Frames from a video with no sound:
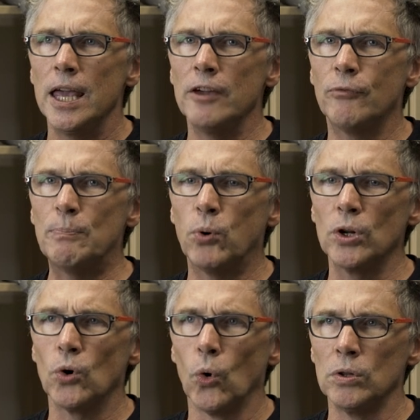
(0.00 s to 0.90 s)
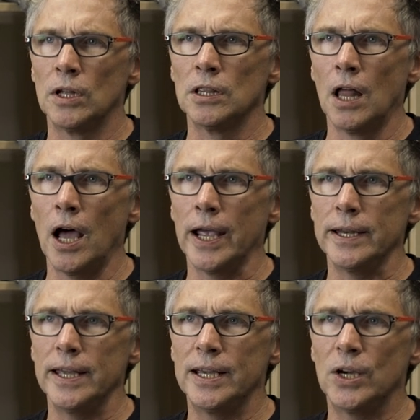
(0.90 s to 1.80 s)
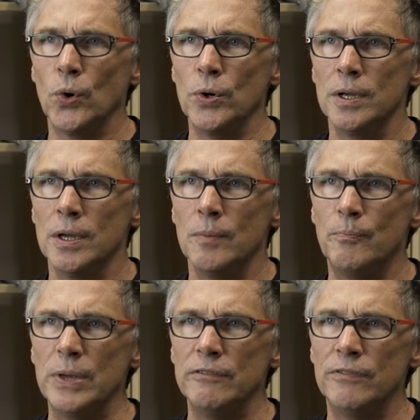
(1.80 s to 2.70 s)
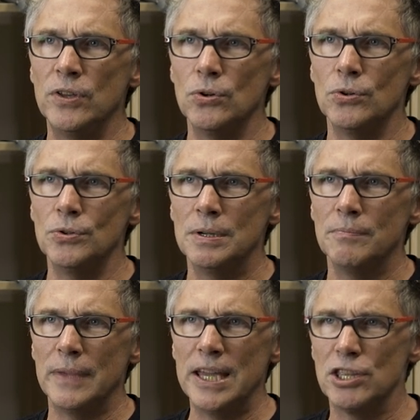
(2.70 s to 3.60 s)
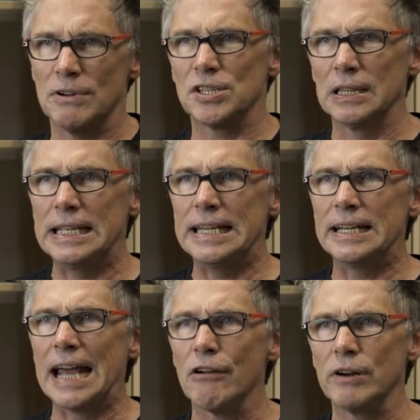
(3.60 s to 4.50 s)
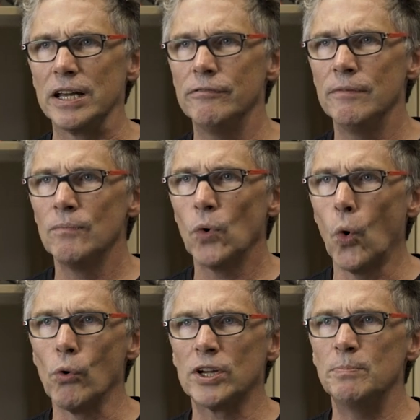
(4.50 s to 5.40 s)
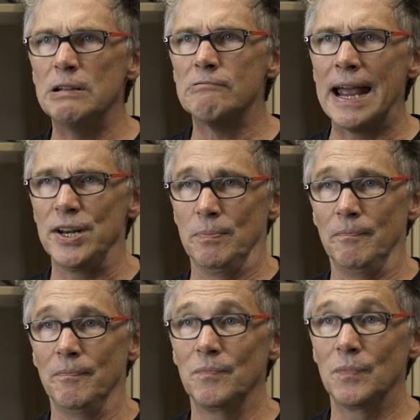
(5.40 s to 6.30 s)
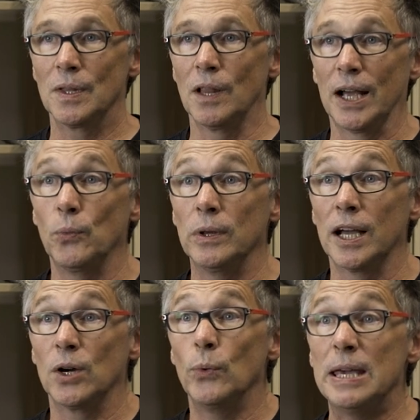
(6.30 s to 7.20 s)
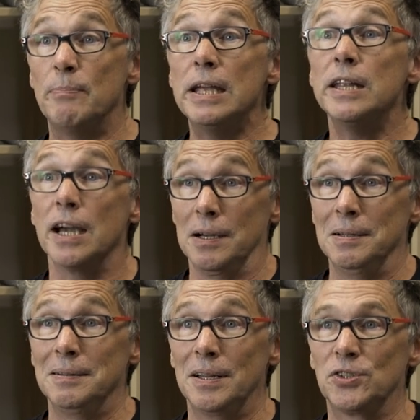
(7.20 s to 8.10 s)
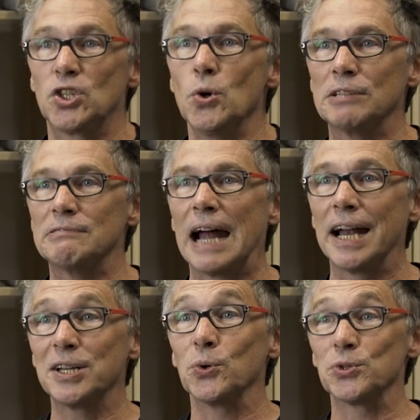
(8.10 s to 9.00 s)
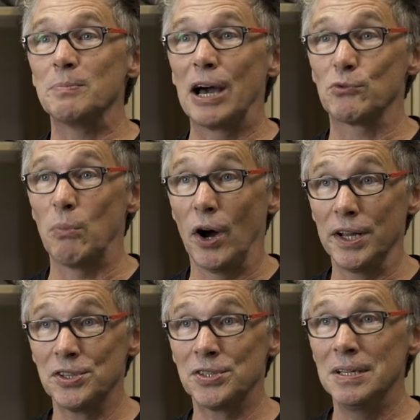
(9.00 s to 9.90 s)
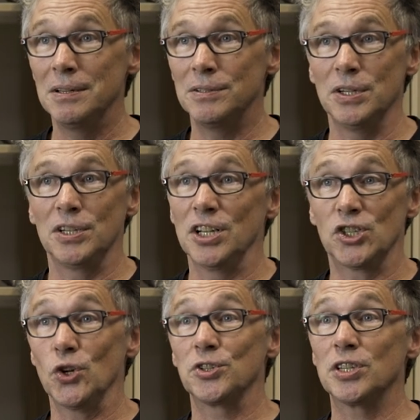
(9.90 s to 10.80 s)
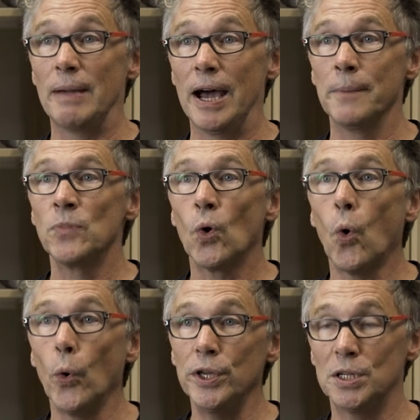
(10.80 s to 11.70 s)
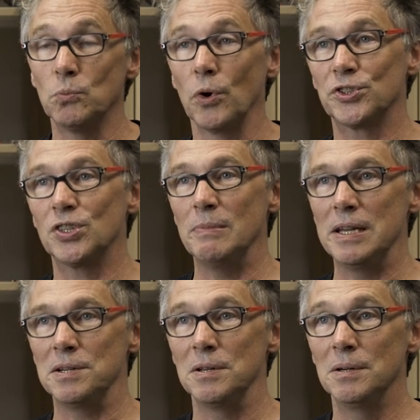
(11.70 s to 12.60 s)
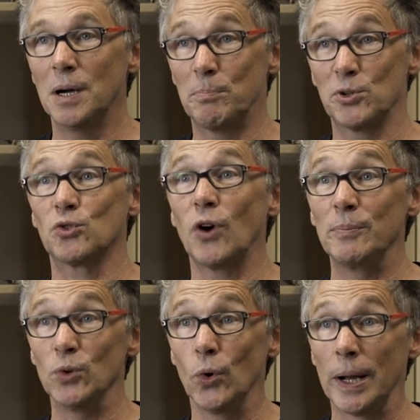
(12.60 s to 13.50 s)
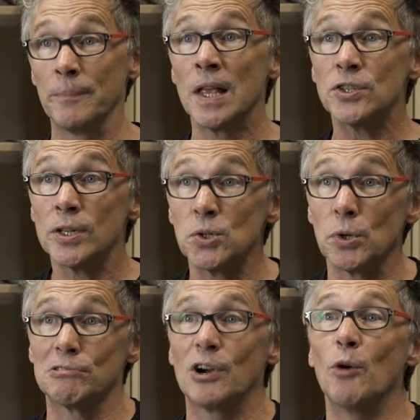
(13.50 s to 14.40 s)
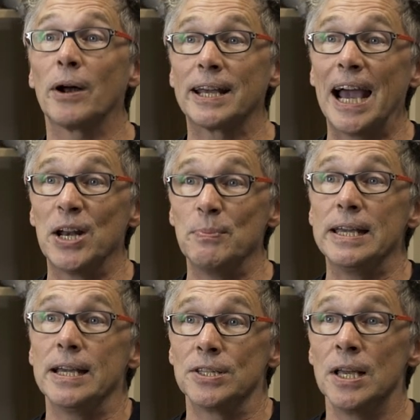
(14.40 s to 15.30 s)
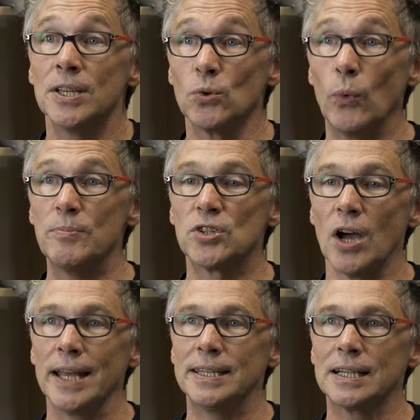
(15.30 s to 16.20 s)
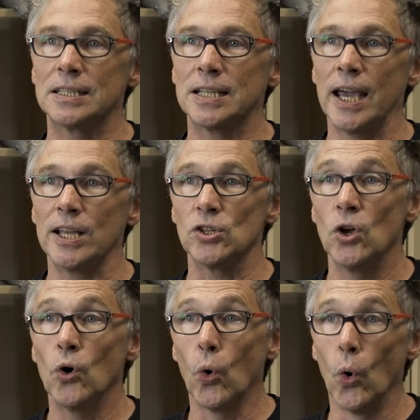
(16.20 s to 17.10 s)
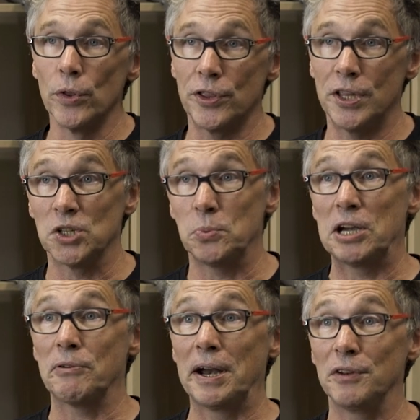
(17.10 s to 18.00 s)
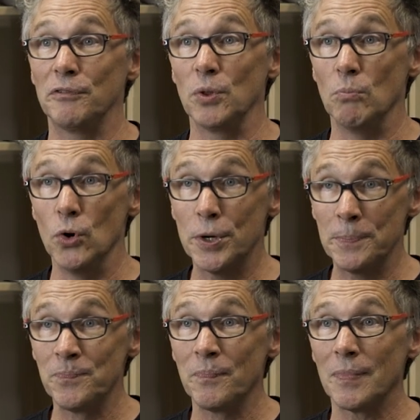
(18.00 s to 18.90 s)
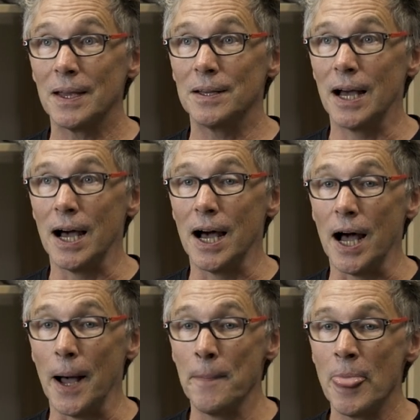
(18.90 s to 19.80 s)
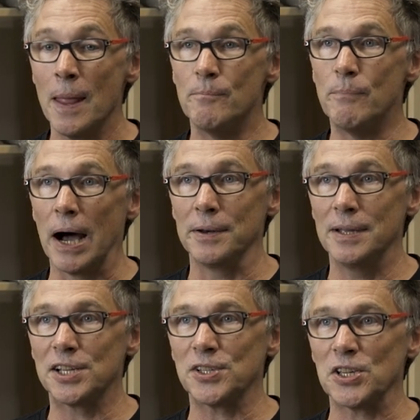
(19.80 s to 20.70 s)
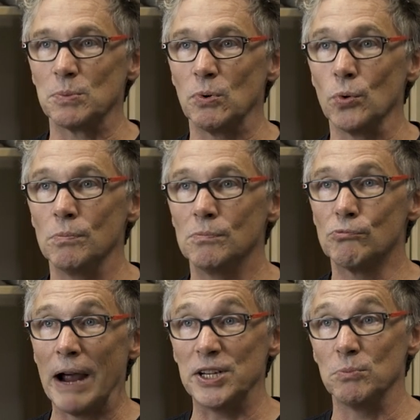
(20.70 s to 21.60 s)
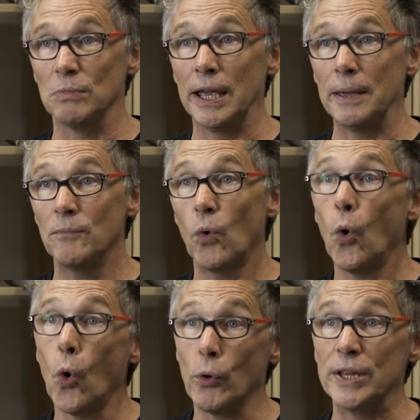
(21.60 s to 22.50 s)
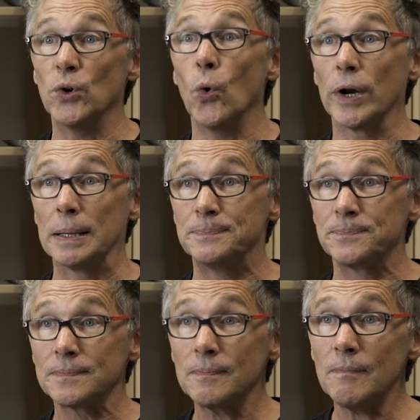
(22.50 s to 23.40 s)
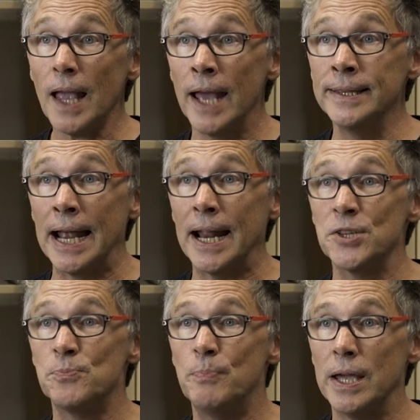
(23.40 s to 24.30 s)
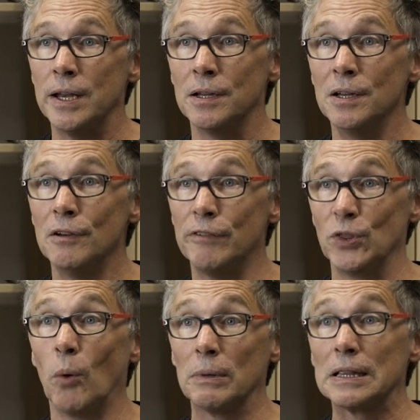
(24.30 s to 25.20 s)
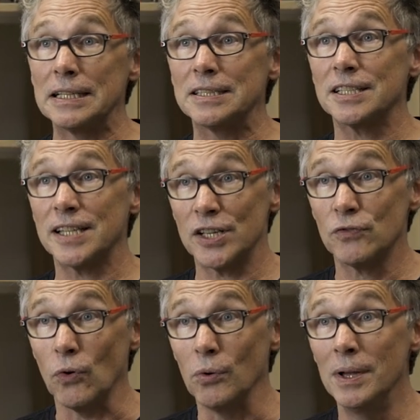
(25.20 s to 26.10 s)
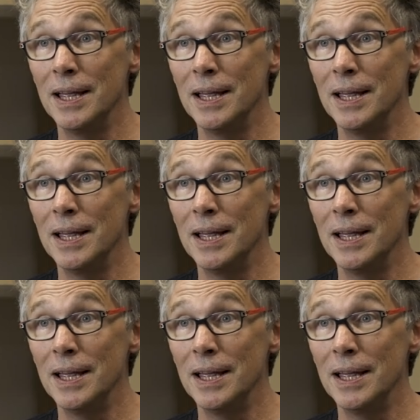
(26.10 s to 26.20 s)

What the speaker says: If we put it all online, it could be viewed either as a linear narrative, or it could be random, like a Wikipedia. It's 200 articles about robotics, and you can just search them out, or you can watch them in a prescribed order. So that's what the Robot Academy is. It's a website that contains all the things we created for the MOOC, but accessible randomly or in order. And that has been phenomenally successful.